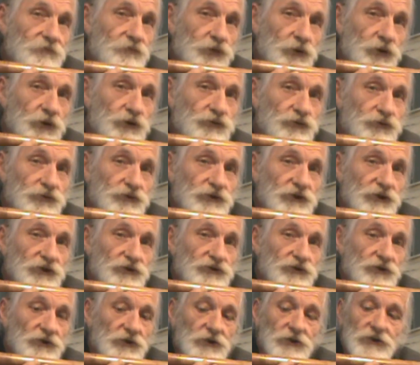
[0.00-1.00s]
Pretty
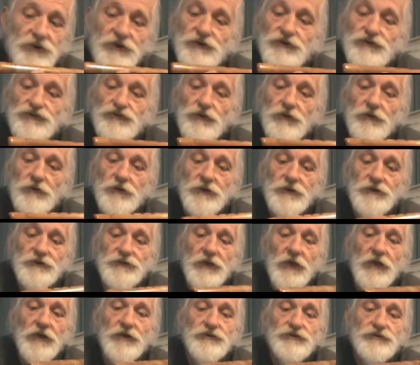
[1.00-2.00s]
traditional in its
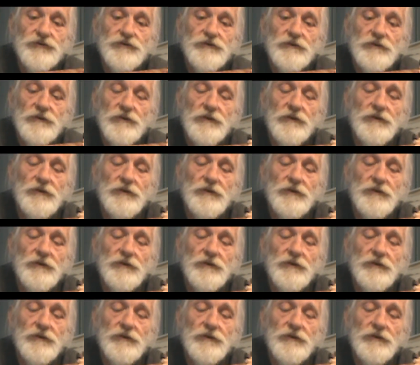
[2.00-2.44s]
orientation.